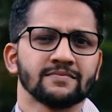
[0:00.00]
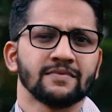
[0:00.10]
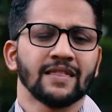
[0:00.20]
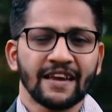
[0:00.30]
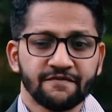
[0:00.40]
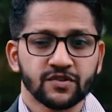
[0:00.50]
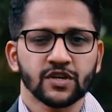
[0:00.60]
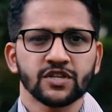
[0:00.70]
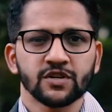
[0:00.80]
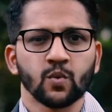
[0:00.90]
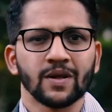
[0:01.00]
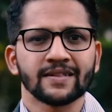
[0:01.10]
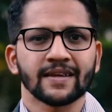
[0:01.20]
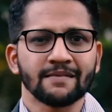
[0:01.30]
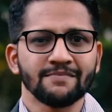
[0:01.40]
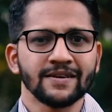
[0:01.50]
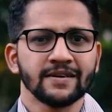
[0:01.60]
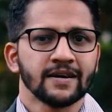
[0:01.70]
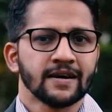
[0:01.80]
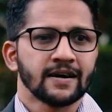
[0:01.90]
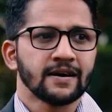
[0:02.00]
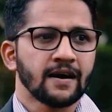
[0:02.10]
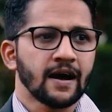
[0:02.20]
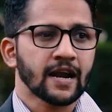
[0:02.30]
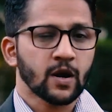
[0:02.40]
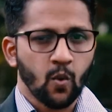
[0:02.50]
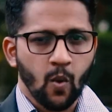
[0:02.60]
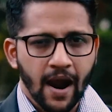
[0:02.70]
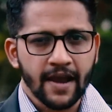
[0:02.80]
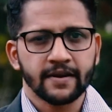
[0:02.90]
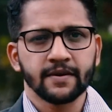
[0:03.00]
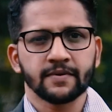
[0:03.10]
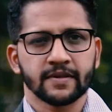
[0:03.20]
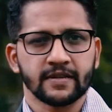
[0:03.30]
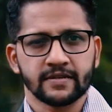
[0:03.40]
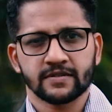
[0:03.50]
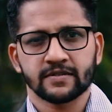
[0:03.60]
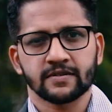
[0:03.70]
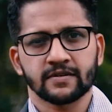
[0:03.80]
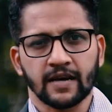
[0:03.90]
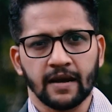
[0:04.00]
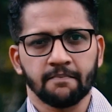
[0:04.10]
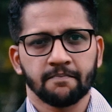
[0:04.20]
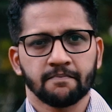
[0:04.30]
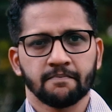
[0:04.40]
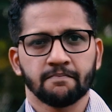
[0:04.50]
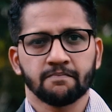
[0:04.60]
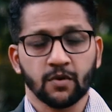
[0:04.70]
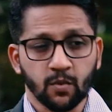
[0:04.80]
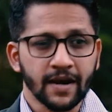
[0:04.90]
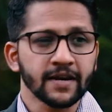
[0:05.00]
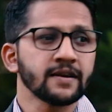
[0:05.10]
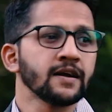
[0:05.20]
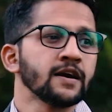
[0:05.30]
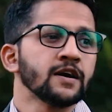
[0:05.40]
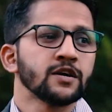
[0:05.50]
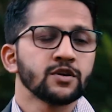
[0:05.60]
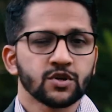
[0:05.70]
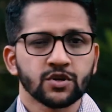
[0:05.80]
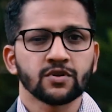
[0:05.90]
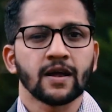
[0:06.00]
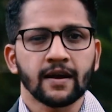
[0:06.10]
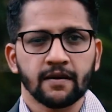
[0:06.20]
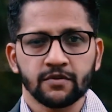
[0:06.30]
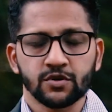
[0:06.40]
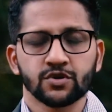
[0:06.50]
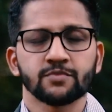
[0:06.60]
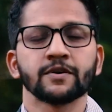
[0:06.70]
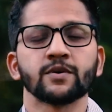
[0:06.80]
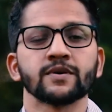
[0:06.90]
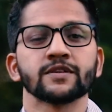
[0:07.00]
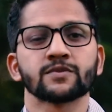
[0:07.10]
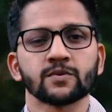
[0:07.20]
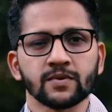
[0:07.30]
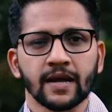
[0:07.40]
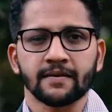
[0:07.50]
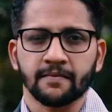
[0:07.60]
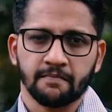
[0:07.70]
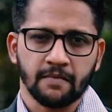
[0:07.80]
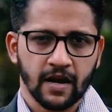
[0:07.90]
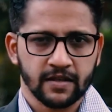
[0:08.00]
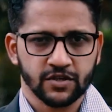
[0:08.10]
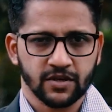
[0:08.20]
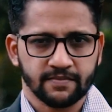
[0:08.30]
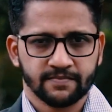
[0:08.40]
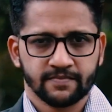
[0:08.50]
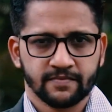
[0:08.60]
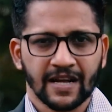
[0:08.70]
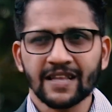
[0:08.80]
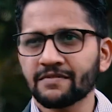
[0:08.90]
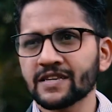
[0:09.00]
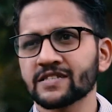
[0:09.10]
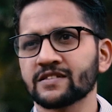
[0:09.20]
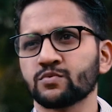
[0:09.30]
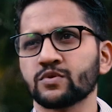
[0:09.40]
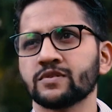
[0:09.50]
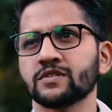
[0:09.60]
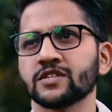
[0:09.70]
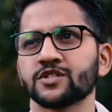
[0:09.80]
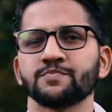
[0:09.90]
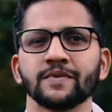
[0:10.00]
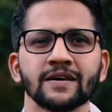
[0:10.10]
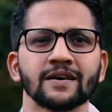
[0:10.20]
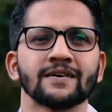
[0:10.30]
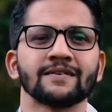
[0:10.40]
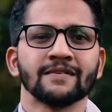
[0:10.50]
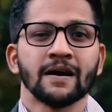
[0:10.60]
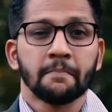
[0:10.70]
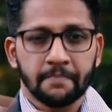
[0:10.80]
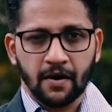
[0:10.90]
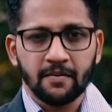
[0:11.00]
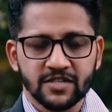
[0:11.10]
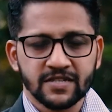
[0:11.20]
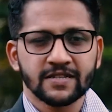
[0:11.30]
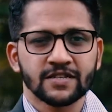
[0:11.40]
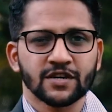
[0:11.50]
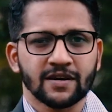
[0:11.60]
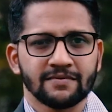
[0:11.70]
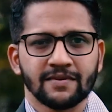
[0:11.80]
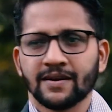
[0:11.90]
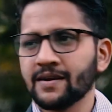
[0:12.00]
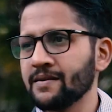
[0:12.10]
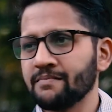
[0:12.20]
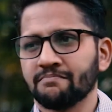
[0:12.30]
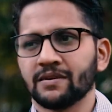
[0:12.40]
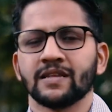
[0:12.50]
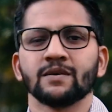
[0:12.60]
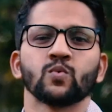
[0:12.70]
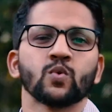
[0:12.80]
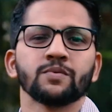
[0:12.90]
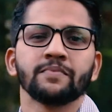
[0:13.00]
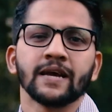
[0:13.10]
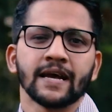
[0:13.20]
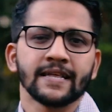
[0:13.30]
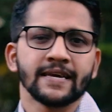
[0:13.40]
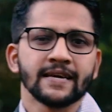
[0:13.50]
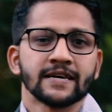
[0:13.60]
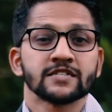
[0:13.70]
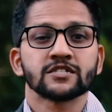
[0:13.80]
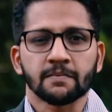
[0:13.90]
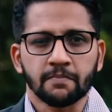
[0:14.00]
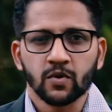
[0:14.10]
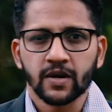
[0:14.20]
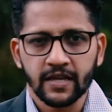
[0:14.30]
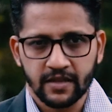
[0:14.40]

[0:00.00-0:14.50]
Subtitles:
Life-changing wealth can be acquired during this time, provided you should be going through that Mahadasha. Otherwise, it would just be a promise in the chart, but there won't be any supporting